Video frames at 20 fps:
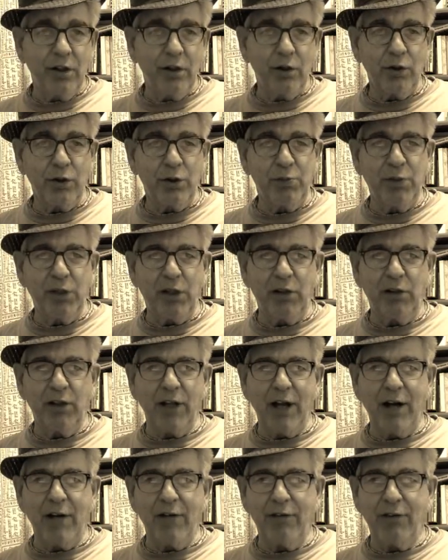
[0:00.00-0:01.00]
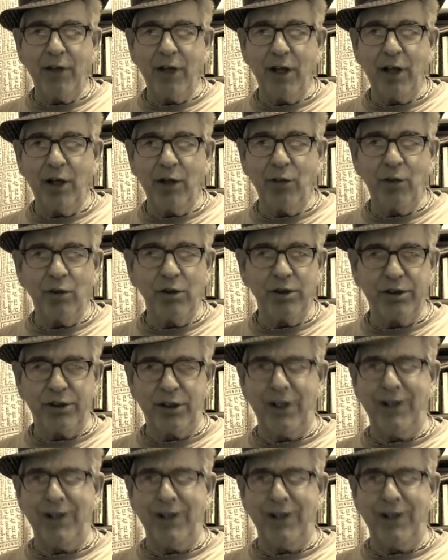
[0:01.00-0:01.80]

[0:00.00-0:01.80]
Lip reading: whose big laugh line was,